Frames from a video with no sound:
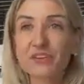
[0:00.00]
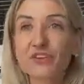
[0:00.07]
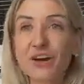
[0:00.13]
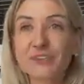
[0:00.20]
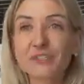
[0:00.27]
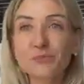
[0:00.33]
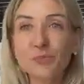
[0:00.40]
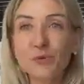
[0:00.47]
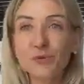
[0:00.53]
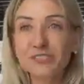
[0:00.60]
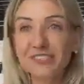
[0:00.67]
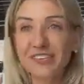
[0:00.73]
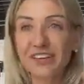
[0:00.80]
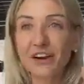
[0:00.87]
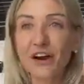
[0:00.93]

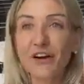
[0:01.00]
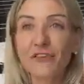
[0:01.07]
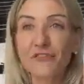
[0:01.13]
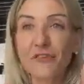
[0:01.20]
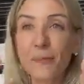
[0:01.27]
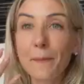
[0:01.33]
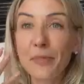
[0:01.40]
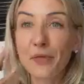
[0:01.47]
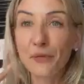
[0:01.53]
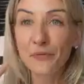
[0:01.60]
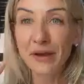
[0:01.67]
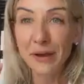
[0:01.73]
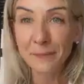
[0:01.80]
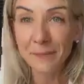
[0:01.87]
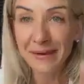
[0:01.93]
transporting of the
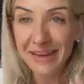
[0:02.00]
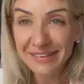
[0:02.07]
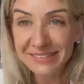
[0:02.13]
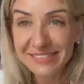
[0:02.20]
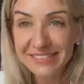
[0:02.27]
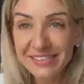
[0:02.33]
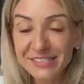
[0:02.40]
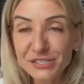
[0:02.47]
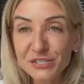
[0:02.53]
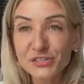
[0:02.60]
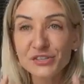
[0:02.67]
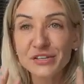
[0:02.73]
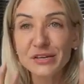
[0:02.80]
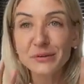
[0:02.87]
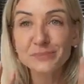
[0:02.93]
red blood
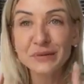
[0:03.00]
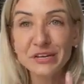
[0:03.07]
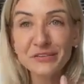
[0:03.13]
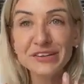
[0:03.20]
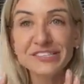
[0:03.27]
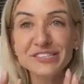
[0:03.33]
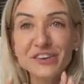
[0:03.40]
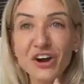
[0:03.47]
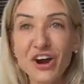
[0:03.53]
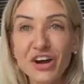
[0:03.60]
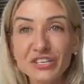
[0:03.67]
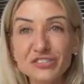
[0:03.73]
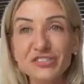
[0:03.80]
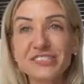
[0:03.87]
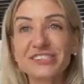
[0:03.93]
cells to the capillaries and
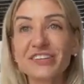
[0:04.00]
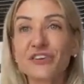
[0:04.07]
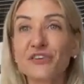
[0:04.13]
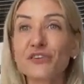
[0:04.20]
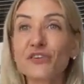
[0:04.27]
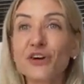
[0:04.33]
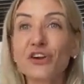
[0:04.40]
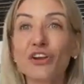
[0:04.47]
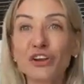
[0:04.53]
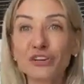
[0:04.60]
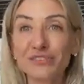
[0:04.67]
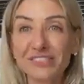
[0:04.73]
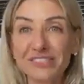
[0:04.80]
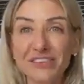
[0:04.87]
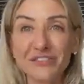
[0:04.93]
arteries that are no
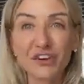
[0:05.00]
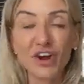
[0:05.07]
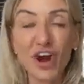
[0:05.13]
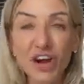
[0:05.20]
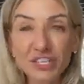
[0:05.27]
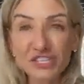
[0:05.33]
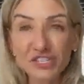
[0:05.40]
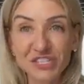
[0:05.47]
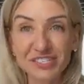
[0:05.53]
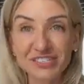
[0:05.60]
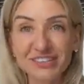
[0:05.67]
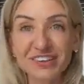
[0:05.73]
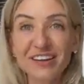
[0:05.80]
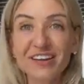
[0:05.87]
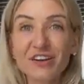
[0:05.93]
longer receiving
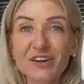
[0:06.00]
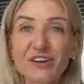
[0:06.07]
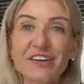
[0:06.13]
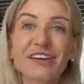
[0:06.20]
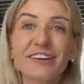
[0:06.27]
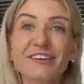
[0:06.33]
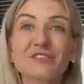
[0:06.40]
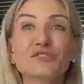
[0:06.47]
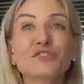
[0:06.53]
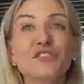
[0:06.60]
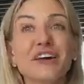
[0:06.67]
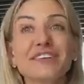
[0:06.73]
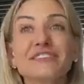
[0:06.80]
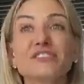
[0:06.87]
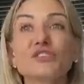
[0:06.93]
oxygen. Okay, so
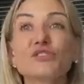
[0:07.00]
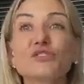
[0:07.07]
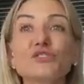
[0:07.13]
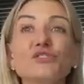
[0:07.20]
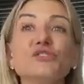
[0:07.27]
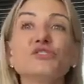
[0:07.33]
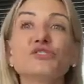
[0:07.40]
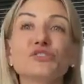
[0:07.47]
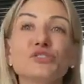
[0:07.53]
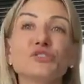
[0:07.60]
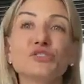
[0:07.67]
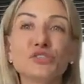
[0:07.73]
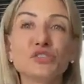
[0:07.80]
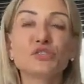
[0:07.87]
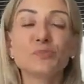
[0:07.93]
that is the
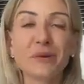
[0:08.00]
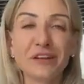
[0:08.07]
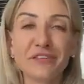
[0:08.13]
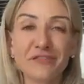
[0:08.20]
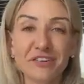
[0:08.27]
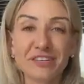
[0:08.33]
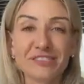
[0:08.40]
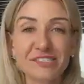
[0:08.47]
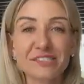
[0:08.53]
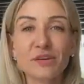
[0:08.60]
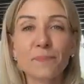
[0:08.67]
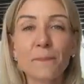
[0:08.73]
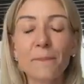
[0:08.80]
huge benefit.